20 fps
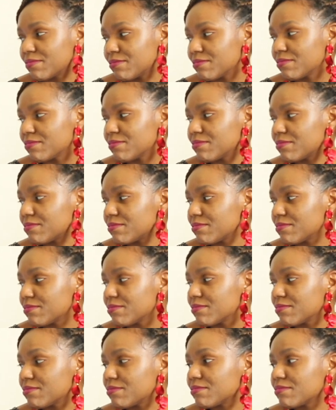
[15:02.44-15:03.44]

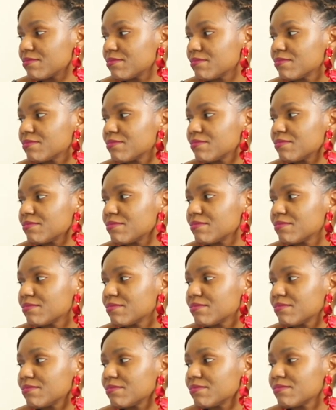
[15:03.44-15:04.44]

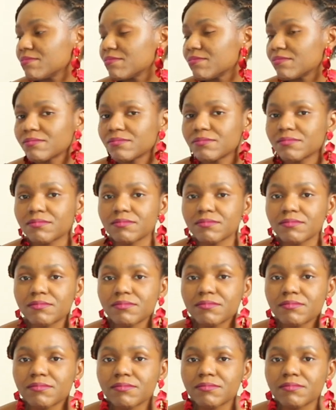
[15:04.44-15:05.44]

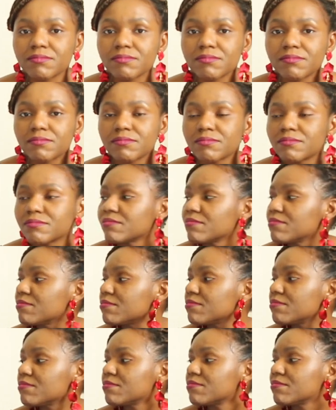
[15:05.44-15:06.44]

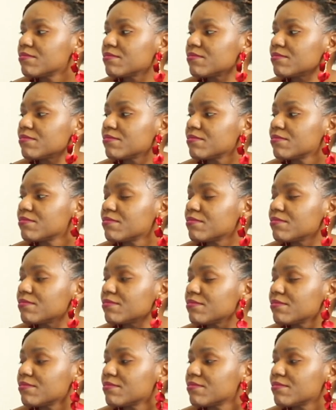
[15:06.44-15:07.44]

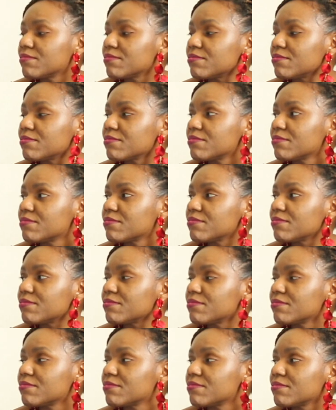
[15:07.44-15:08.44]

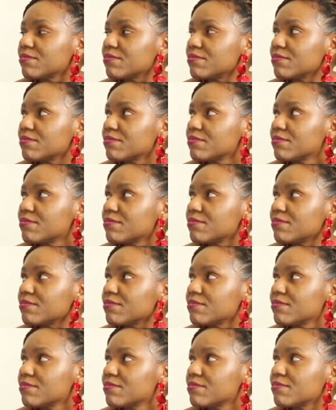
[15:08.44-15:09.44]

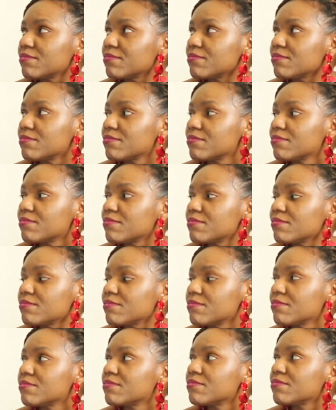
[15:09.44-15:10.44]
[no speech]